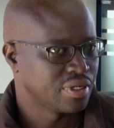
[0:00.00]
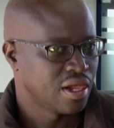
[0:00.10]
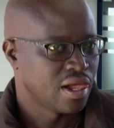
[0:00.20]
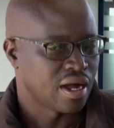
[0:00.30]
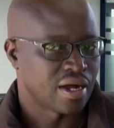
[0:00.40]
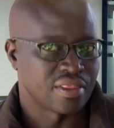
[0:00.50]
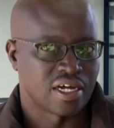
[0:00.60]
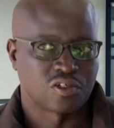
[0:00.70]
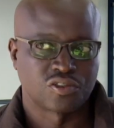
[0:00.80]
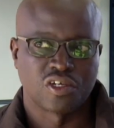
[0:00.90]
mm-hmm. and
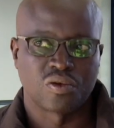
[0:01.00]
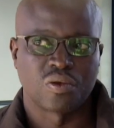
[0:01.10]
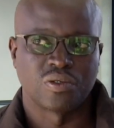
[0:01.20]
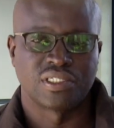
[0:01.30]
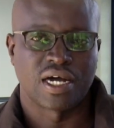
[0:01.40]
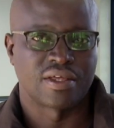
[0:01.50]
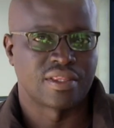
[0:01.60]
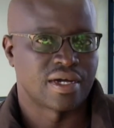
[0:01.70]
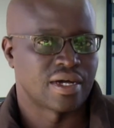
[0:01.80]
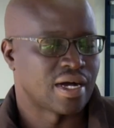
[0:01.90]
that also includes
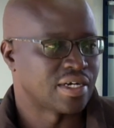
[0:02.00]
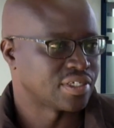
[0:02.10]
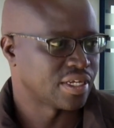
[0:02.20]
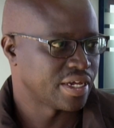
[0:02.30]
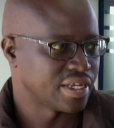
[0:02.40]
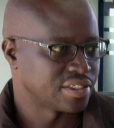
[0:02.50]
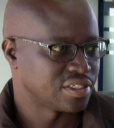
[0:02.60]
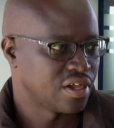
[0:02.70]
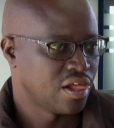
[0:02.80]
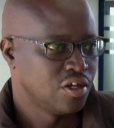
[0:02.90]
other
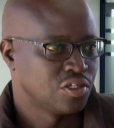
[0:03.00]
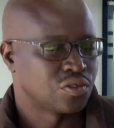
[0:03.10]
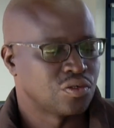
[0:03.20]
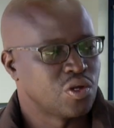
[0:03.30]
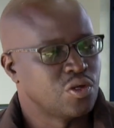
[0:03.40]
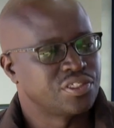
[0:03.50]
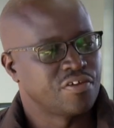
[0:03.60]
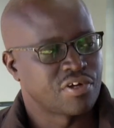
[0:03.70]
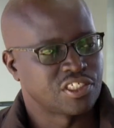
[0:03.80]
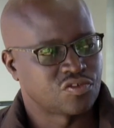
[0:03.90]
areas. So we use
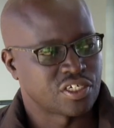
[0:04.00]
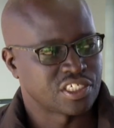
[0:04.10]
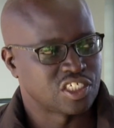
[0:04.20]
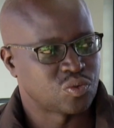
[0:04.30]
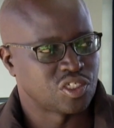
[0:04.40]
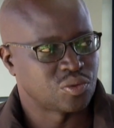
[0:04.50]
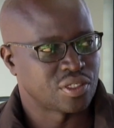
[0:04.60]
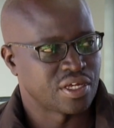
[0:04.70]
different structures to ensure